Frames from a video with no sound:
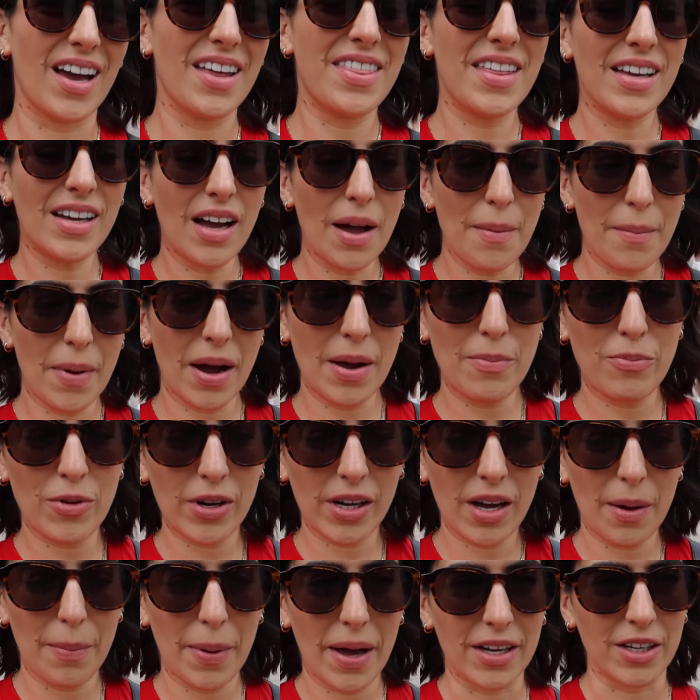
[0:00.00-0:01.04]
I think I might bring
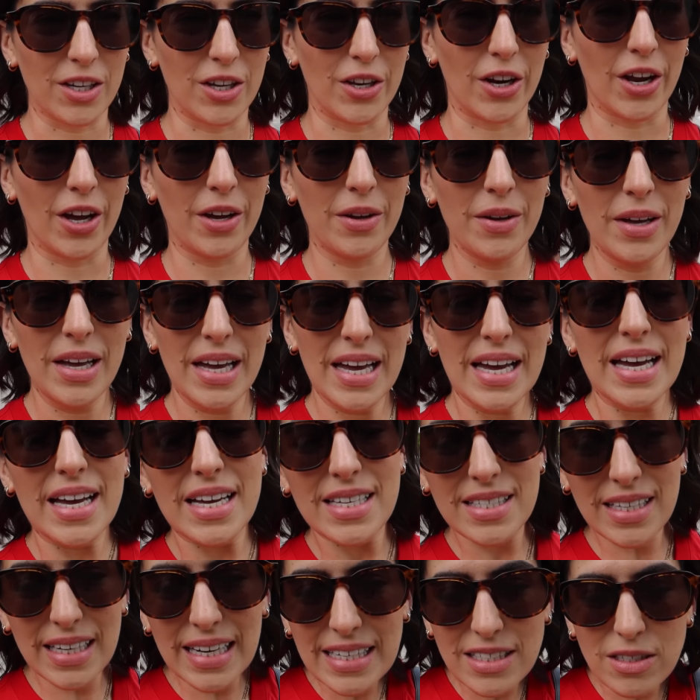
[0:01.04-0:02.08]
her back, you know
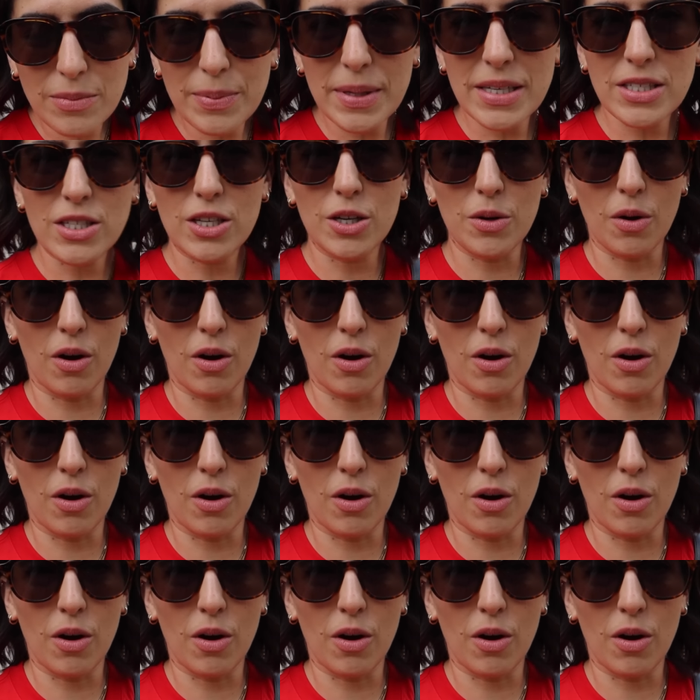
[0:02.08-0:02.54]
it's a little bit too